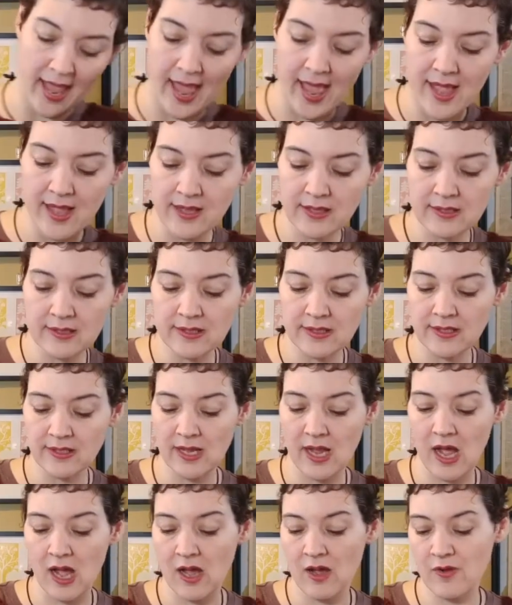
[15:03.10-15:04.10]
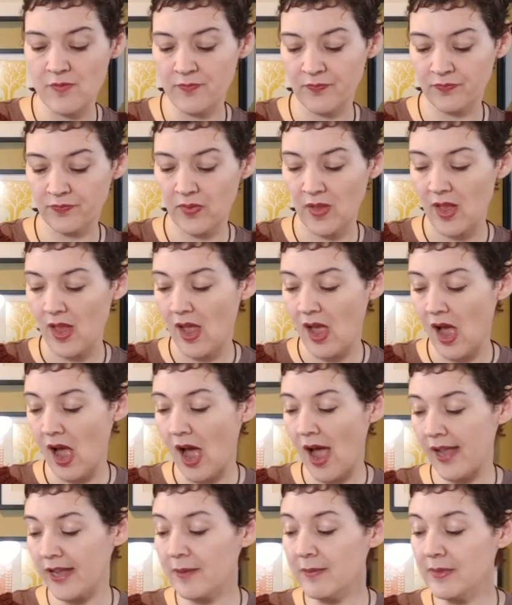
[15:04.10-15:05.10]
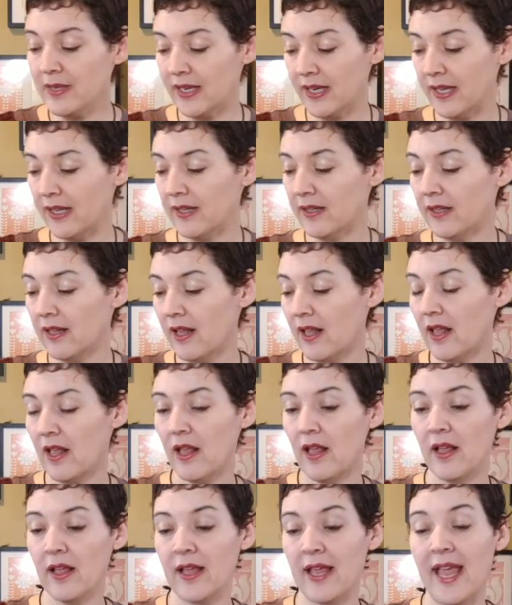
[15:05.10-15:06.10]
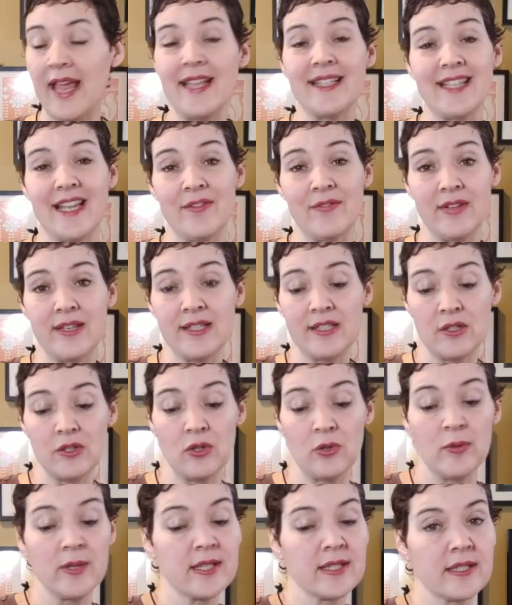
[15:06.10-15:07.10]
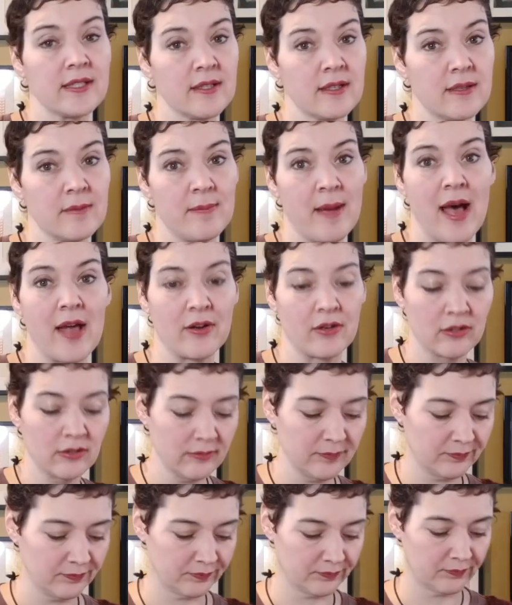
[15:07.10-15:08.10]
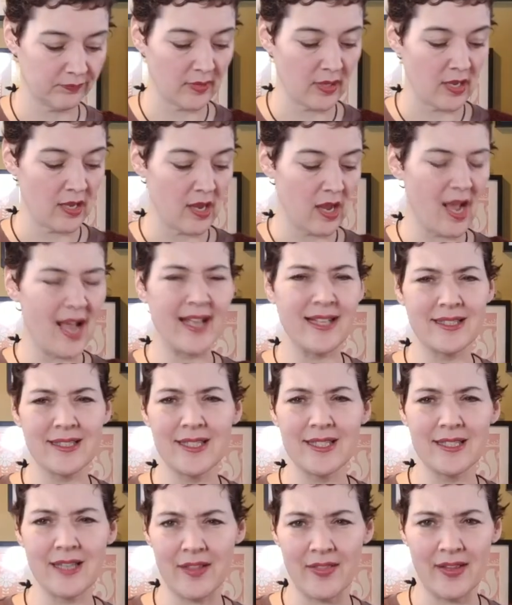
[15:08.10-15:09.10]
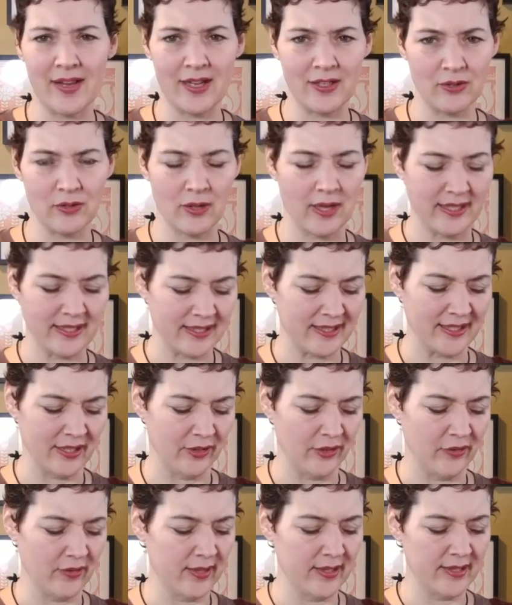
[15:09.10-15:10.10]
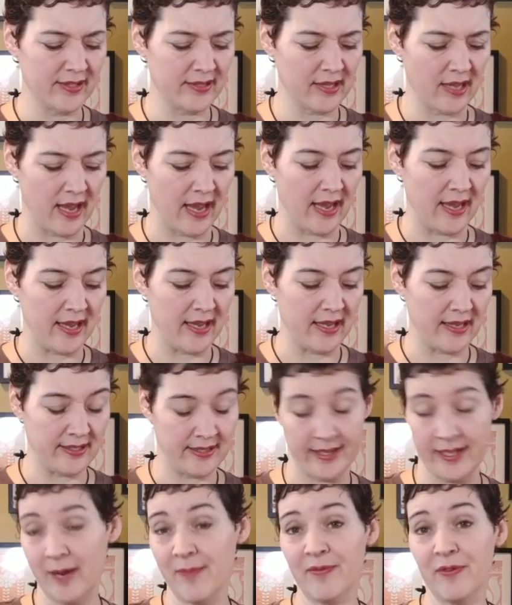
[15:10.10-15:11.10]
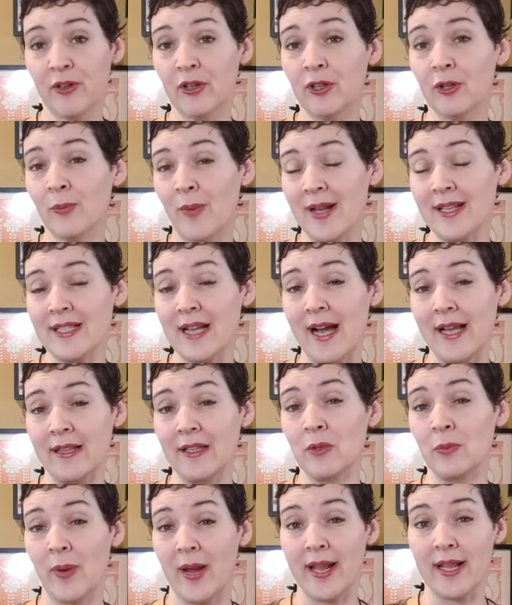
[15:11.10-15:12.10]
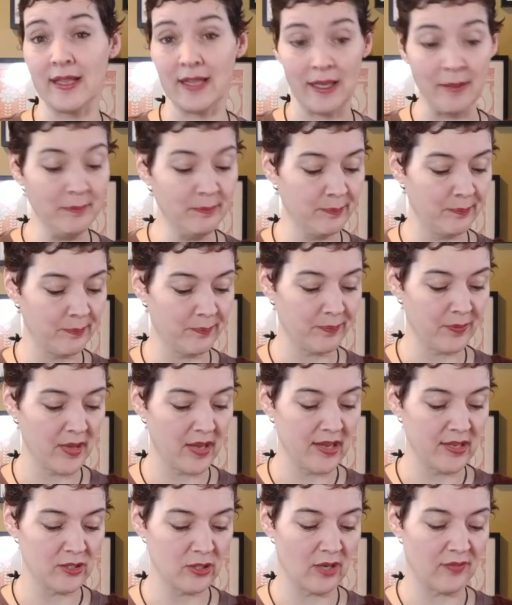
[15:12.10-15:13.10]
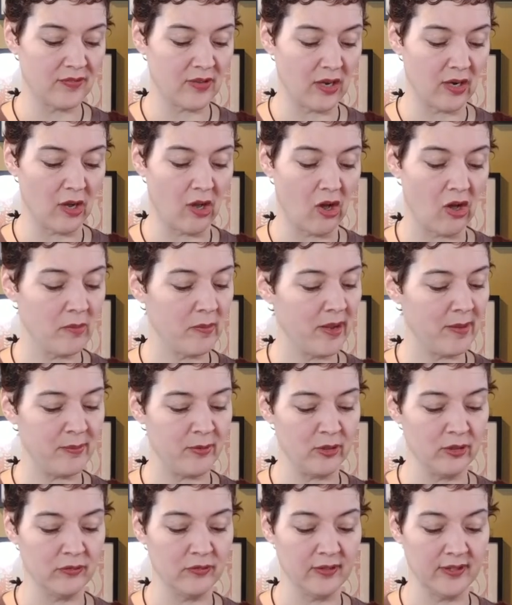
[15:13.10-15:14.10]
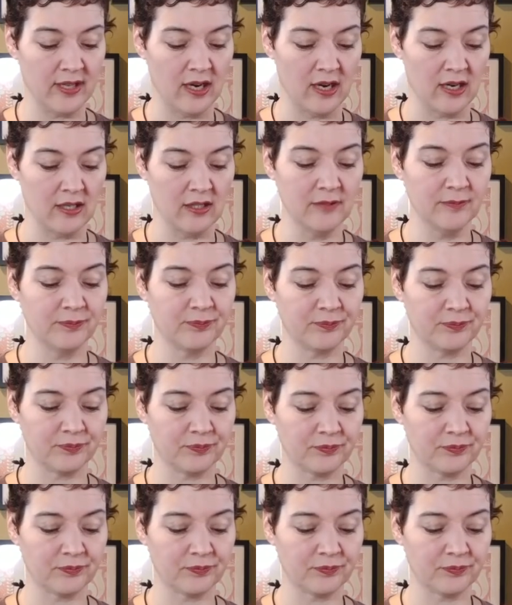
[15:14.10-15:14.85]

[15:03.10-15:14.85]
And I am knitting Kate Davies' newest pattern. I think I did tell you this. I signed up for her West Highland Way Club So I've got all my beautiful yarn